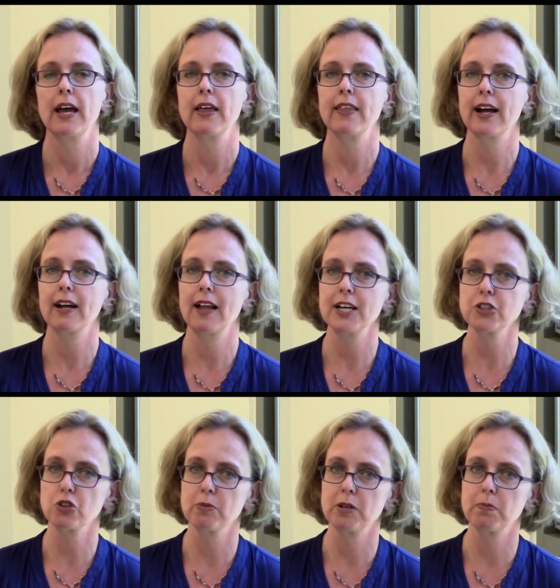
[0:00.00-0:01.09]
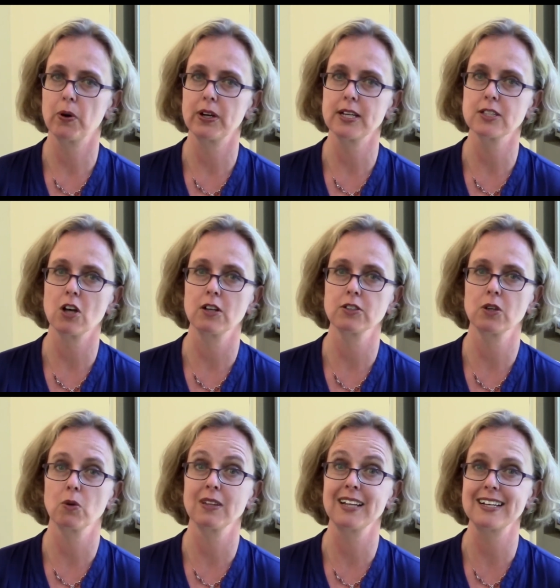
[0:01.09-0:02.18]
That classroom input is
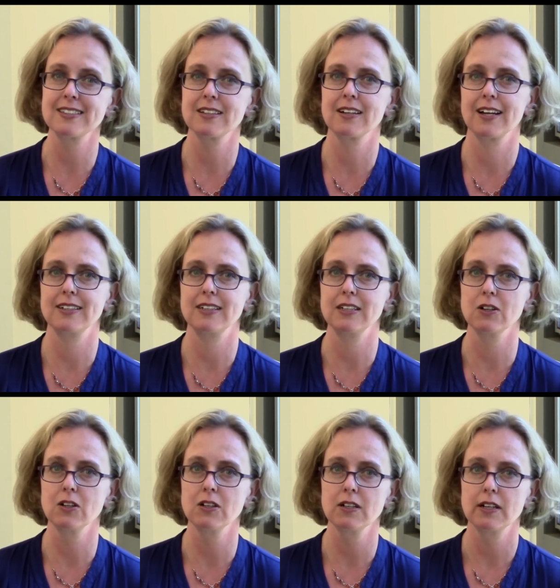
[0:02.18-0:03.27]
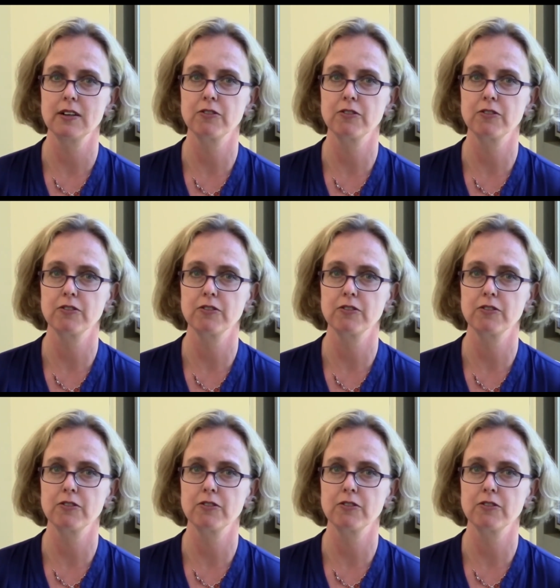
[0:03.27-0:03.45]
also less than ideal